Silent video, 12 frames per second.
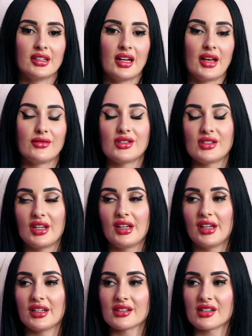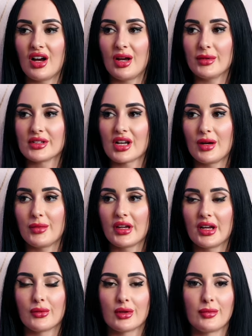have seen it time and time
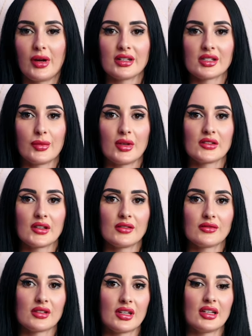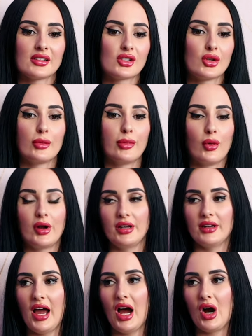again with my submissives it's to a
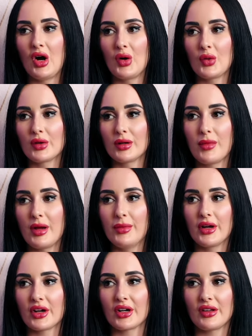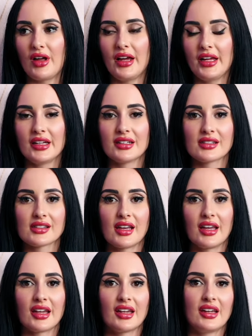point now where my bigger clients
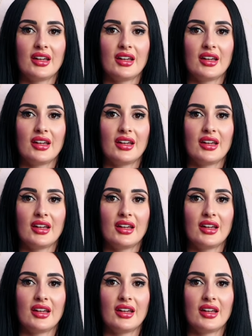like